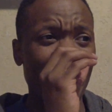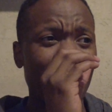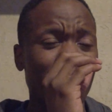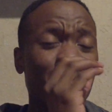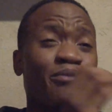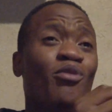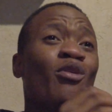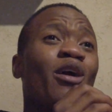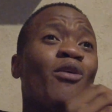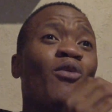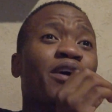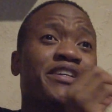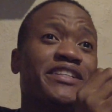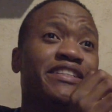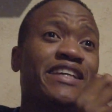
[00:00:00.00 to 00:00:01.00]
the more I
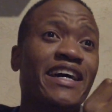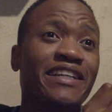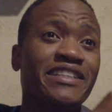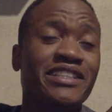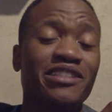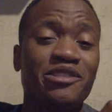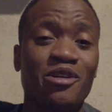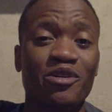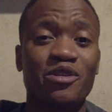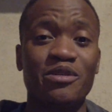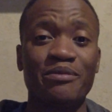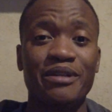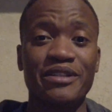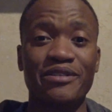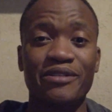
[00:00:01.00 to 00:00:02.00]
watched that
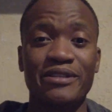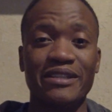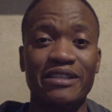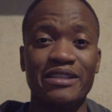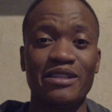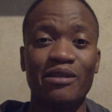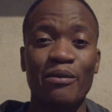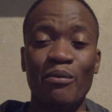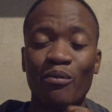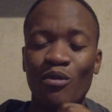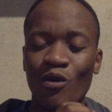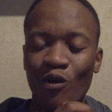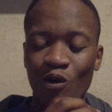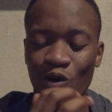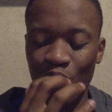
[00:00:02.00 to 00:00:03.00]
documentary, the
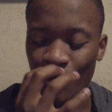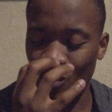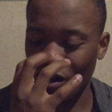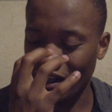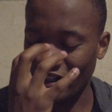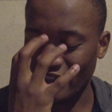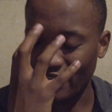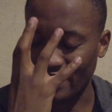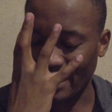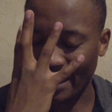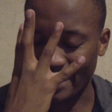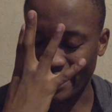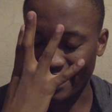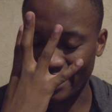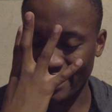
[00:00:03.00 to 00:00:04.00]
more
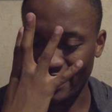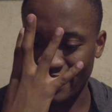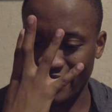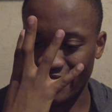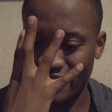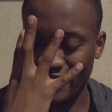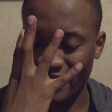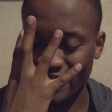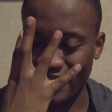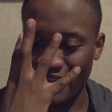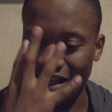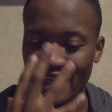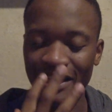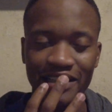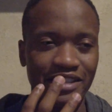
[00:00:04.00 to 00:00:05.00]
like
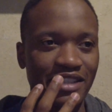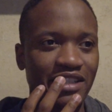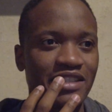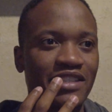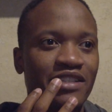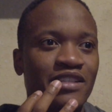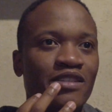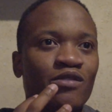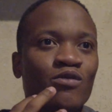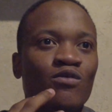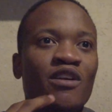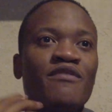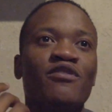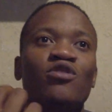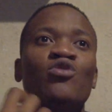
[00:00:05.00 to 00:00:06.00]
it just
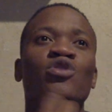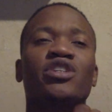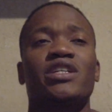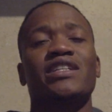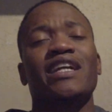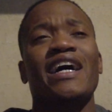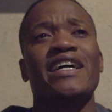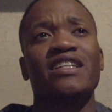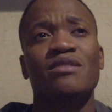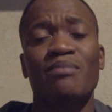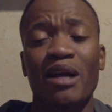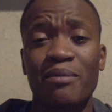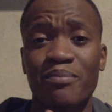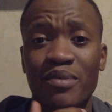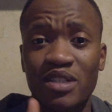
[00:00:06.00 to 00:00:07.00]
revolutionized
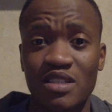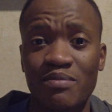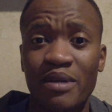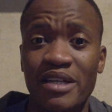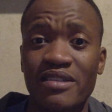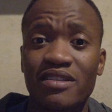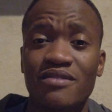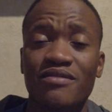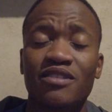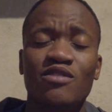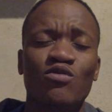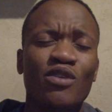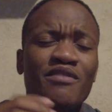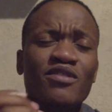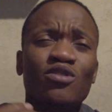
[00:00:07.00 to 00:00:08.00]
my perspective. It
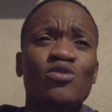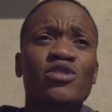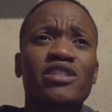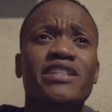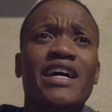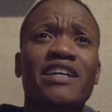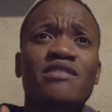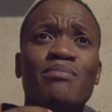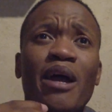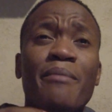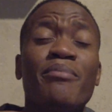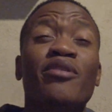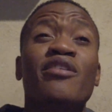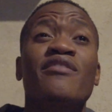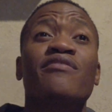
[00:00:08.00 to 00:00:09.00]
revolutionized my
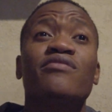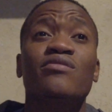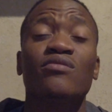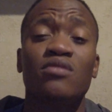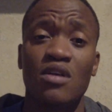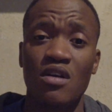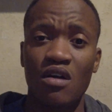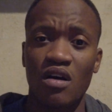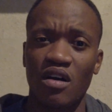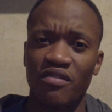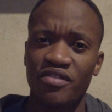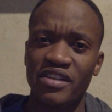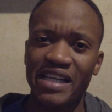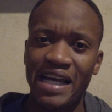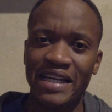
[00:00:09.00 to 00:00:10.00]
purview
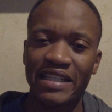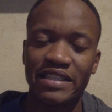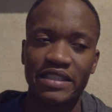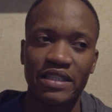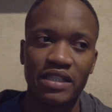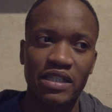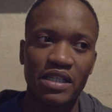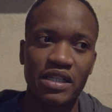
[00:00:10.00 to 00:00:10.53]
of reality.